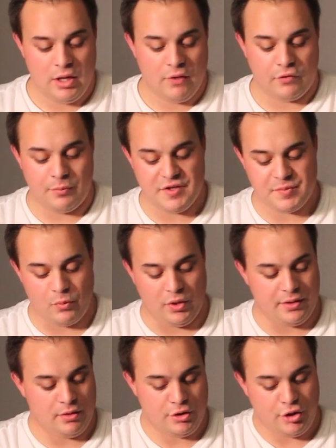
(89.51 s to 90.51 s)
From this
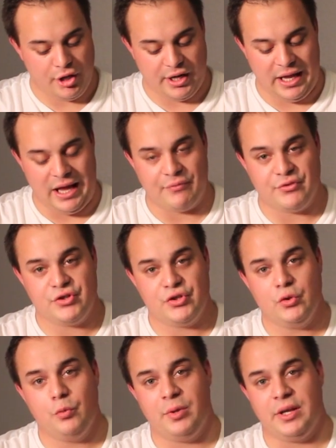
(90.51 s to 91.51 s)
point, you're going to have
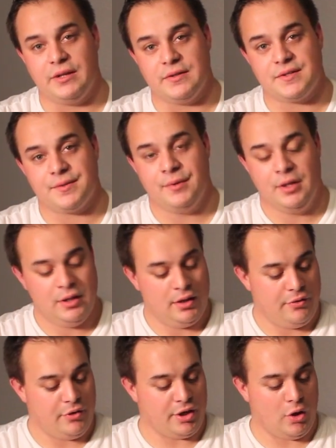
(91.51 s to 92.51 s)
2 pins.
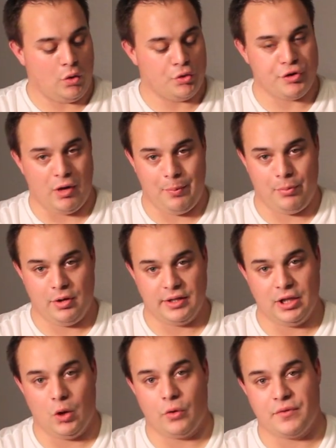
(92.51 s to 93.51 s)
They're going to hold your upper
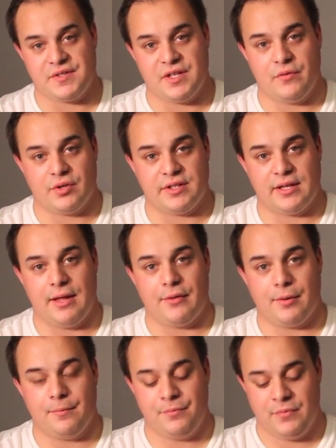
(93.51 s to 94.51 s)
and lower receiver together.